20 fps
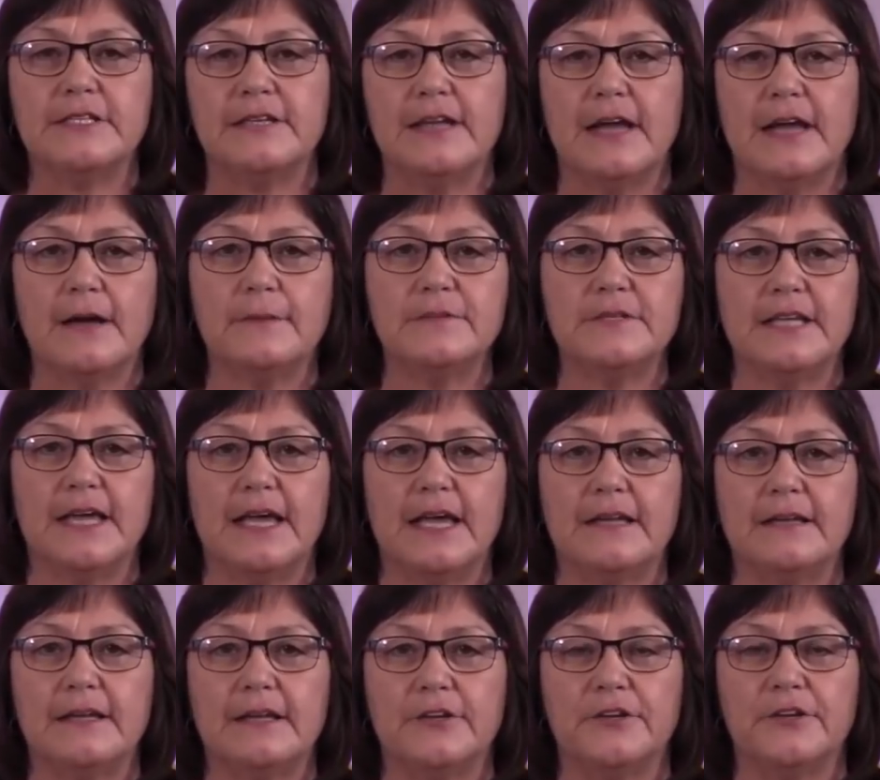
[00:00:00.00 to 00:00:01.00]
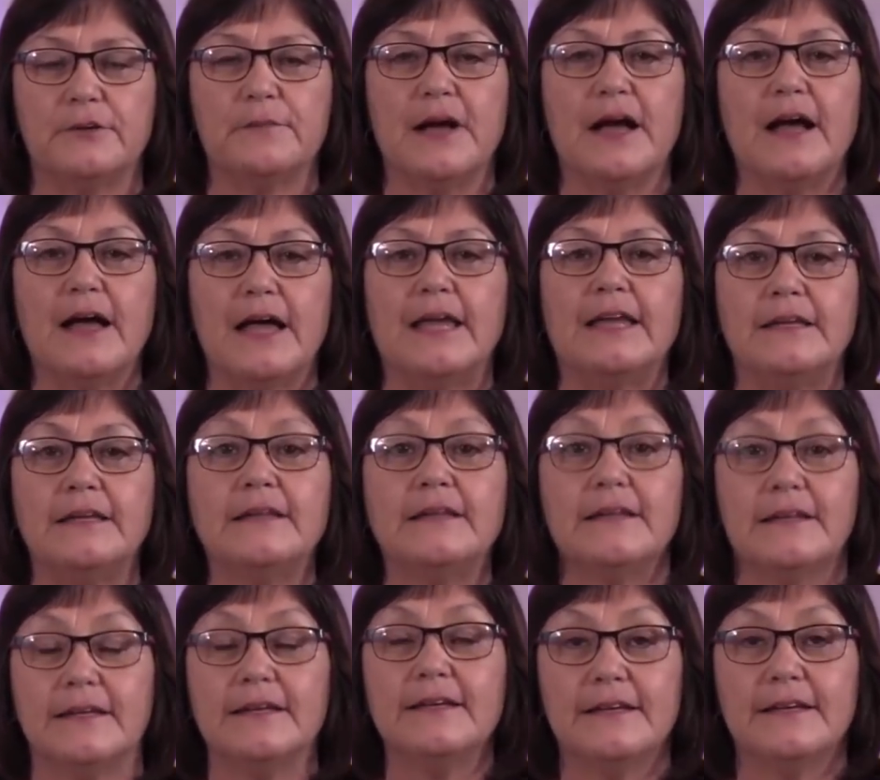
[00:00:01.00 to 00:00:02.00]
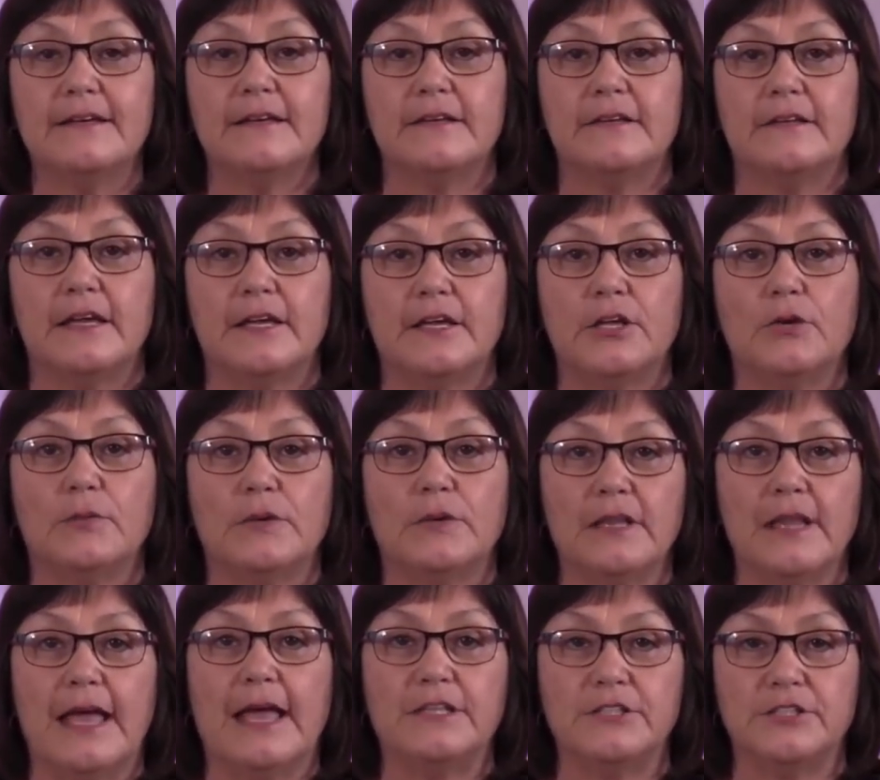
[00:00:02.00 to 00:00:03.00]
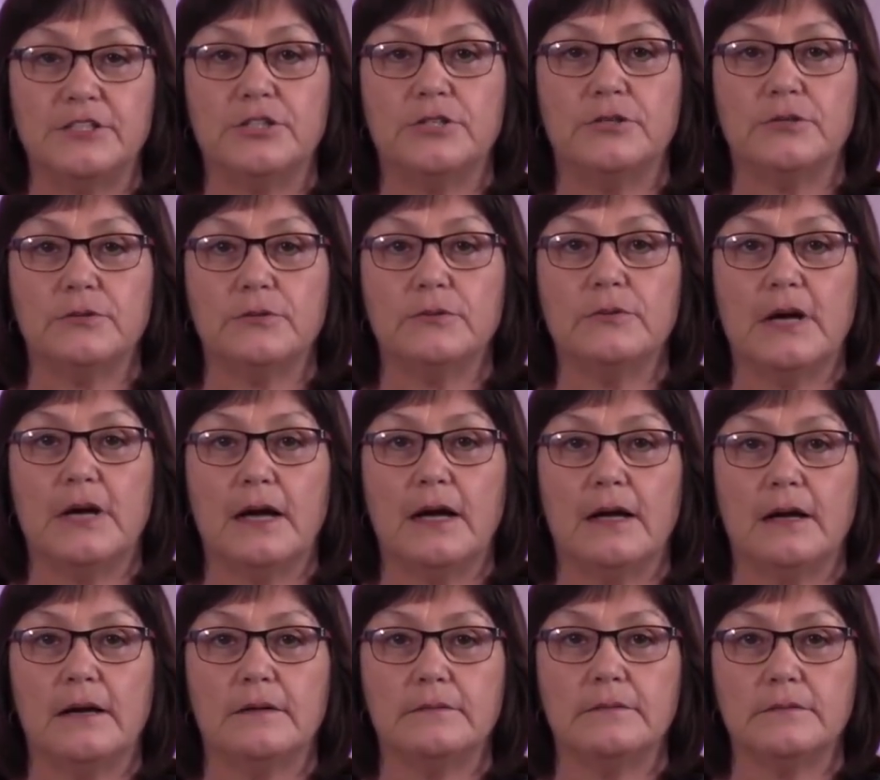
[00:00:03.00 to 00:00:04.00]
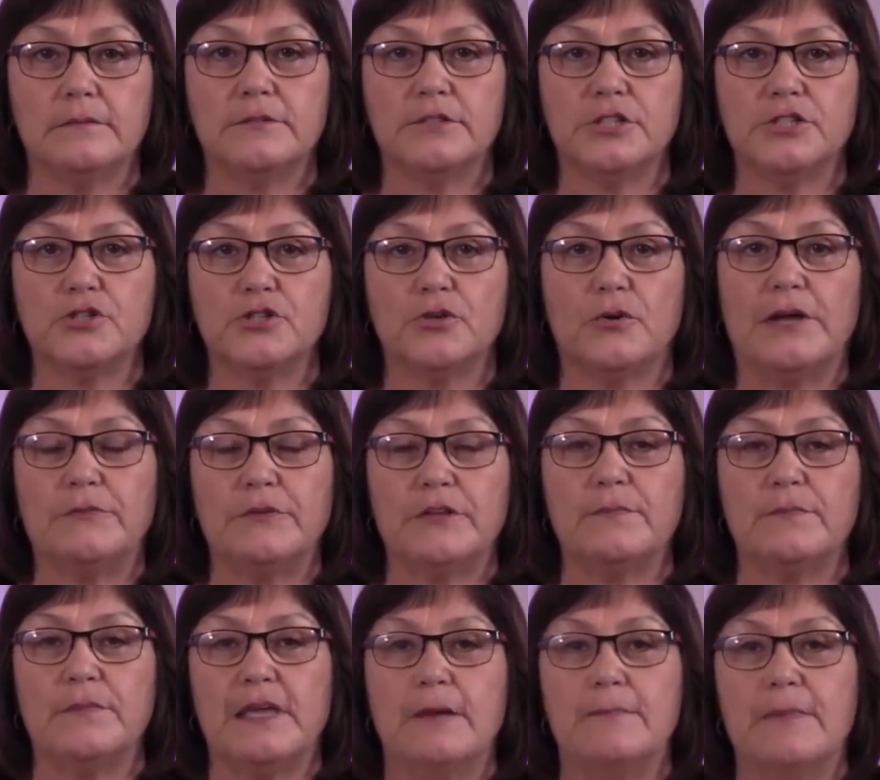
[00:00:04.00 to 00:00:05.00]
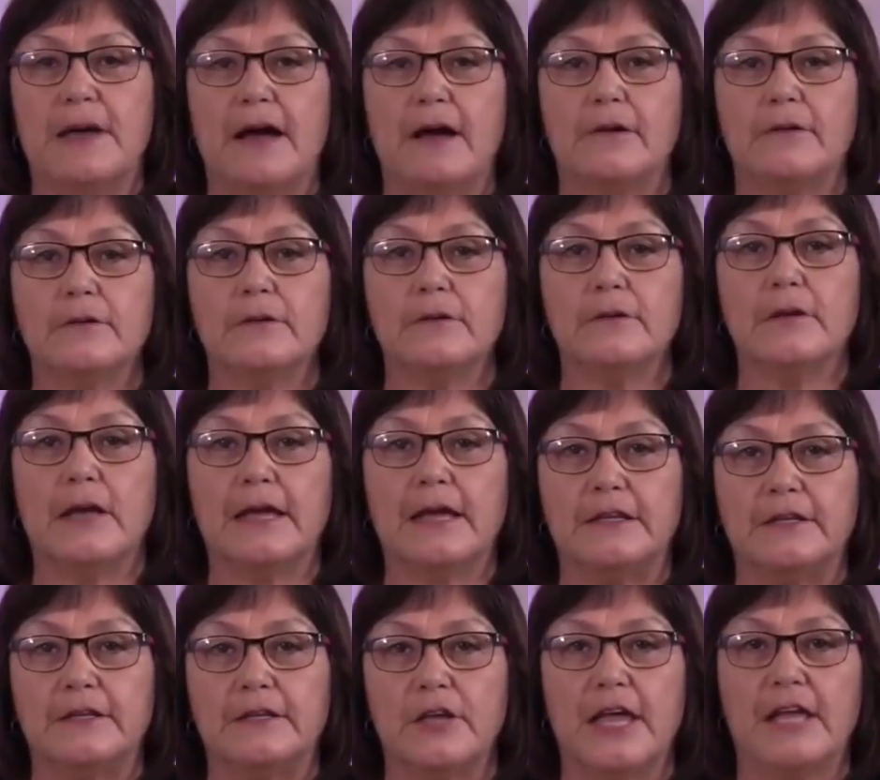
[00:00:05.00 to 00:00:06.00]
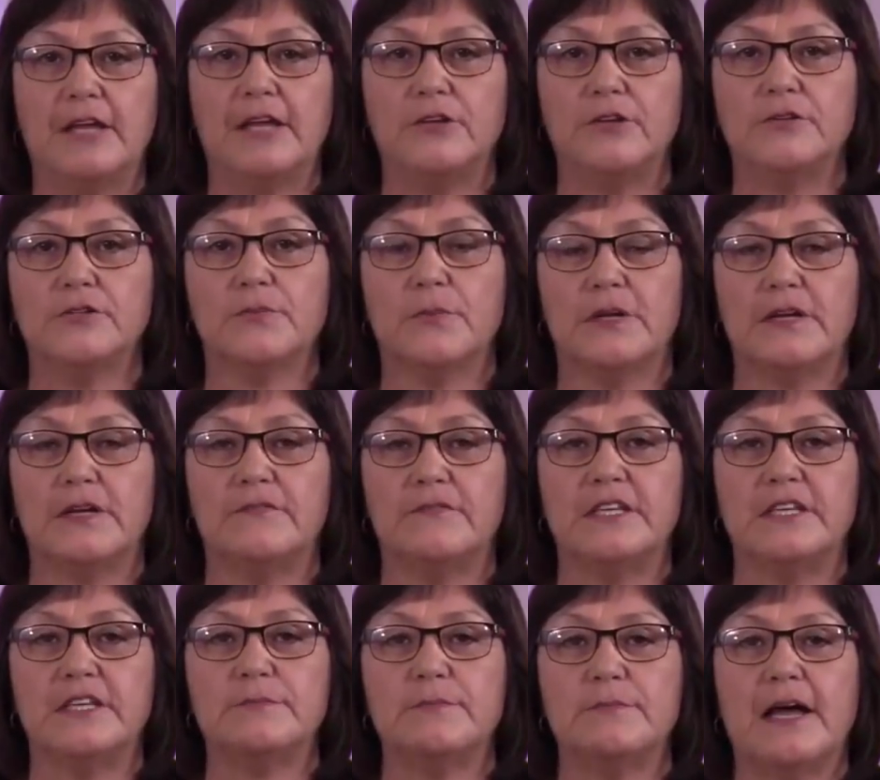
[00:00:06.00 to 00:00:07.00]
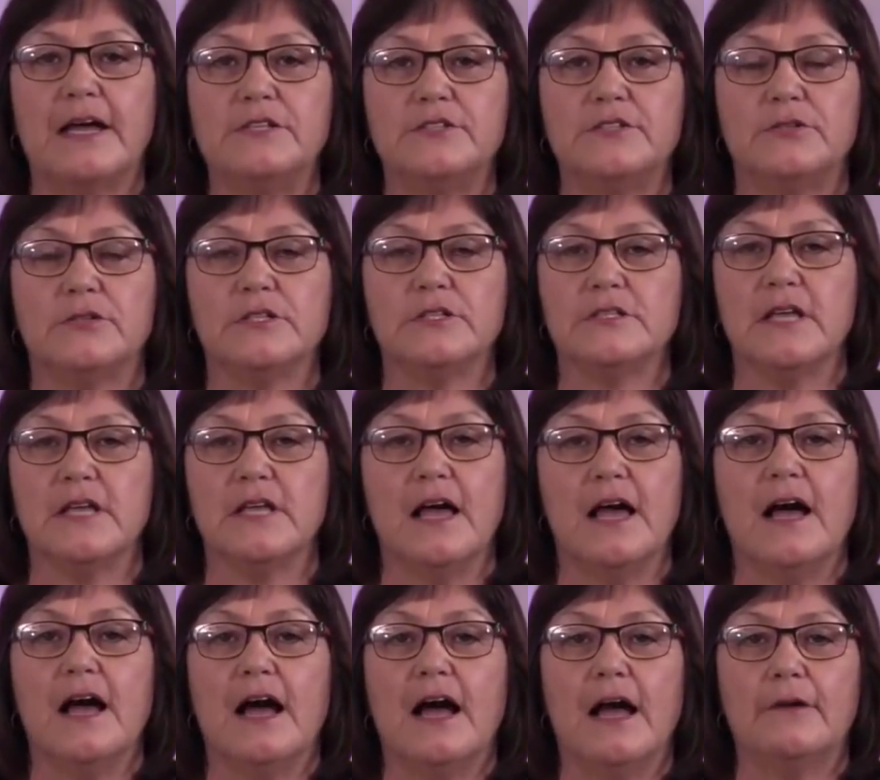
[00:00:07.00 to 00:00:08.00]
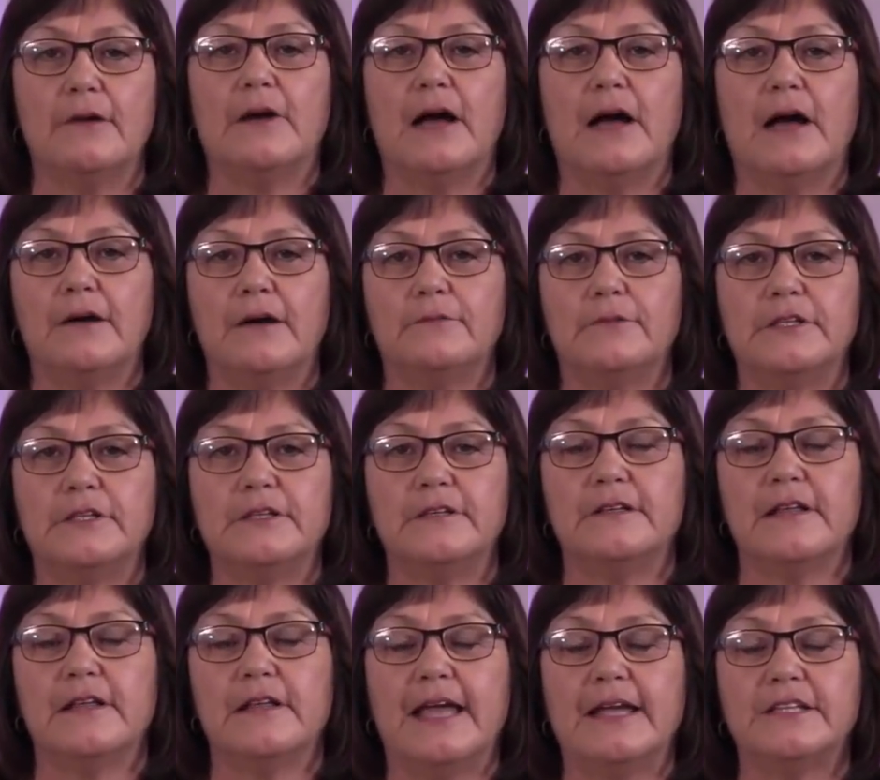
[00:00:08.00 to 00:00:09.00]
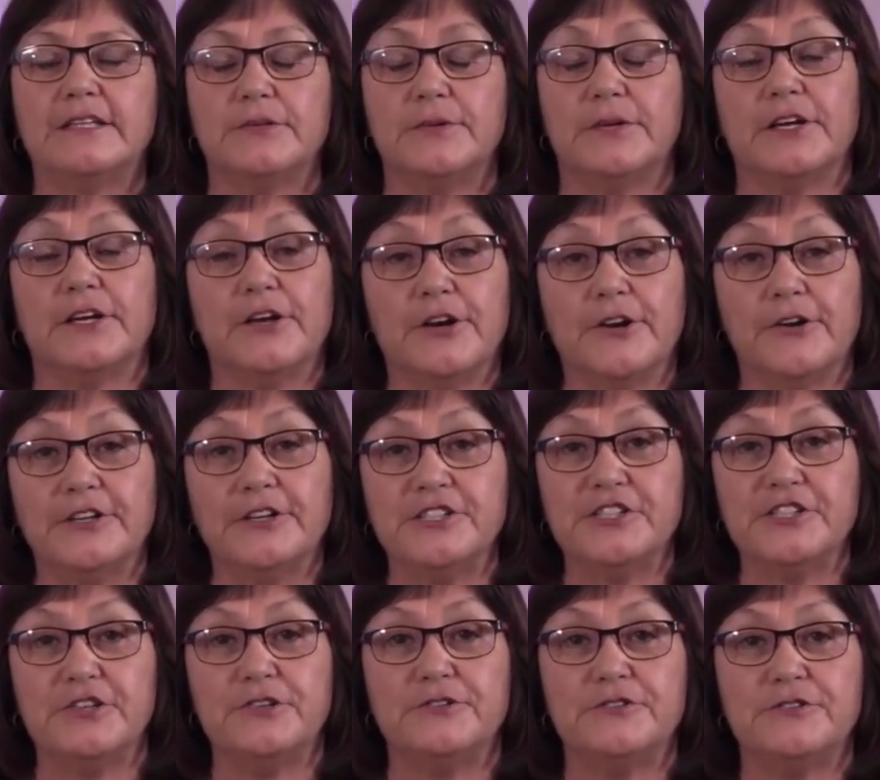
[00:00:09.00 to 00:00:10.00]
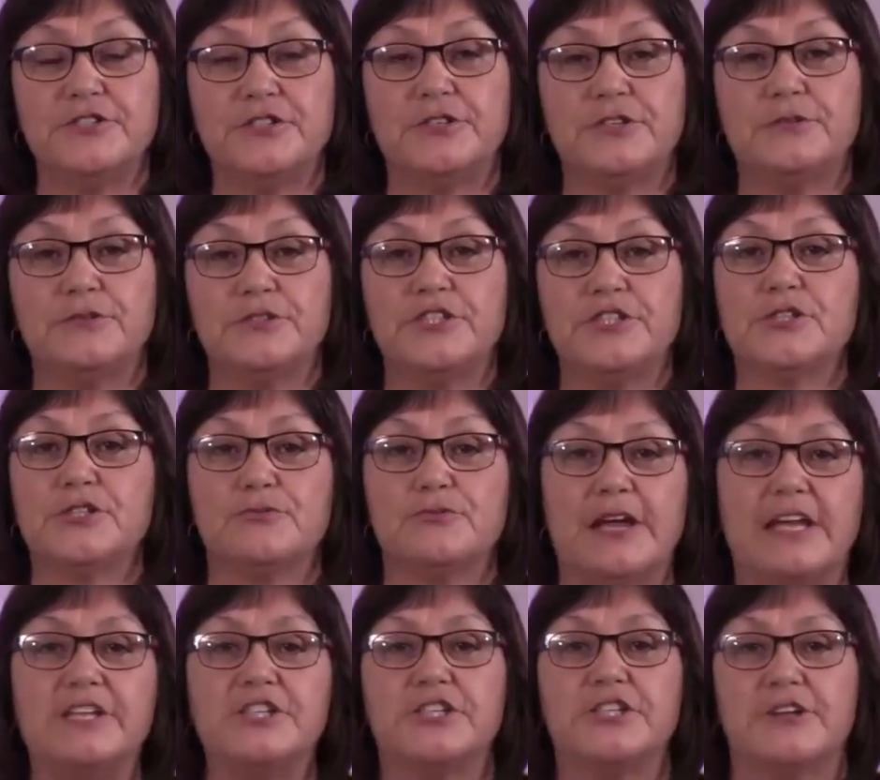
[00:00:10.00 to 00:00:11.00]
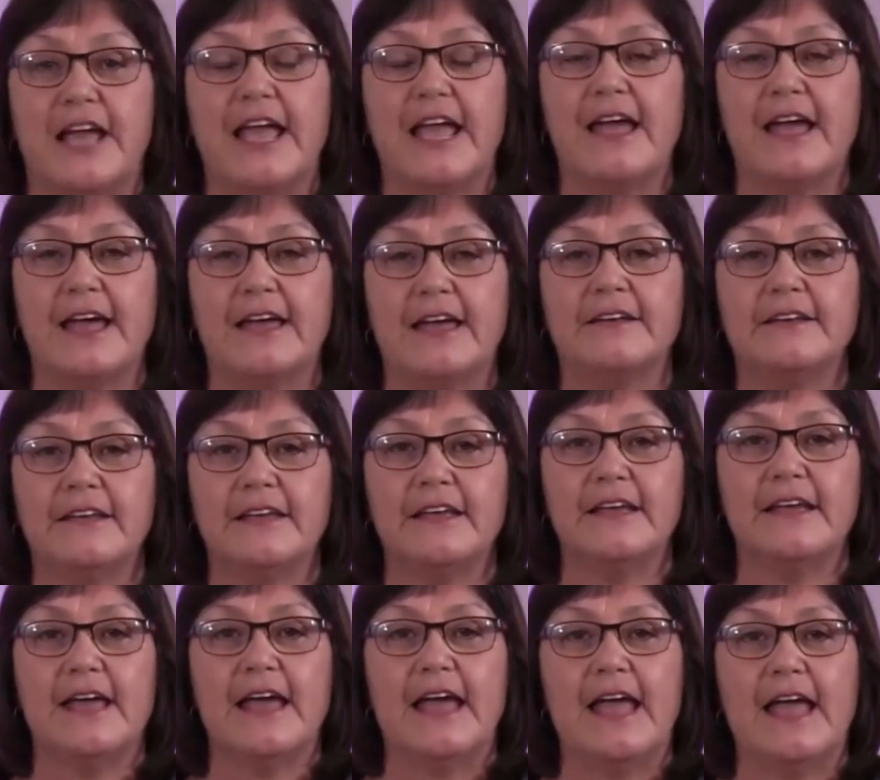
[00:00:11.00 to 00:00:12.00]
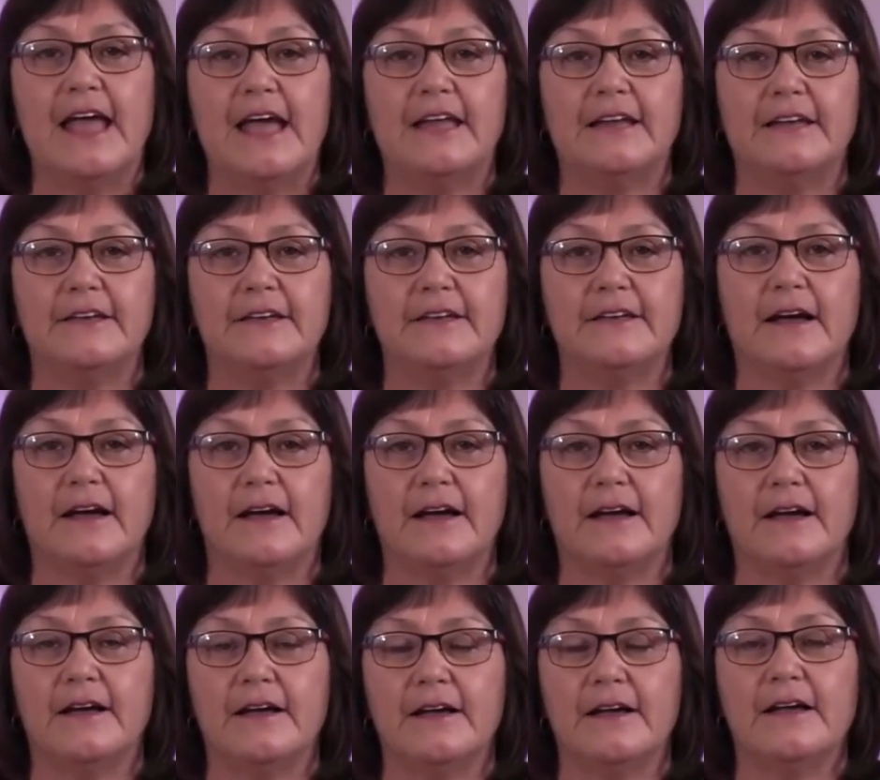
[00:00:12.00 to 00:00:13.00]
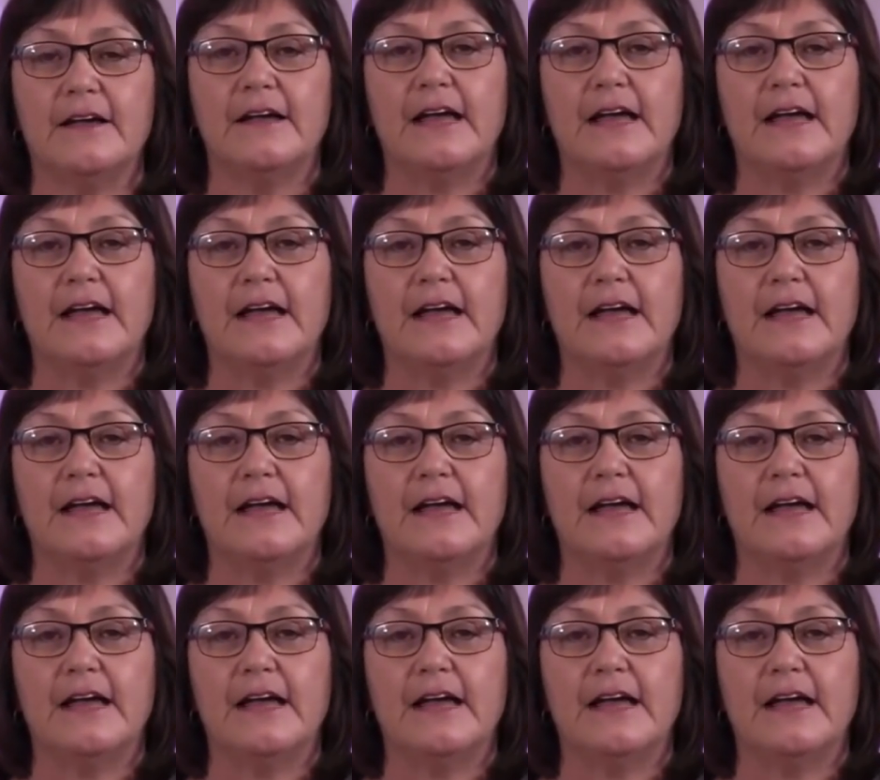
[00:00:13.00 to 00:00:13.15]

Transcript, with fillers: is an upset in your mind that you would like to, uh, to join with me about and, and use one of these mind tools, I, I would like to encourage you to just raise your hand. And, uh,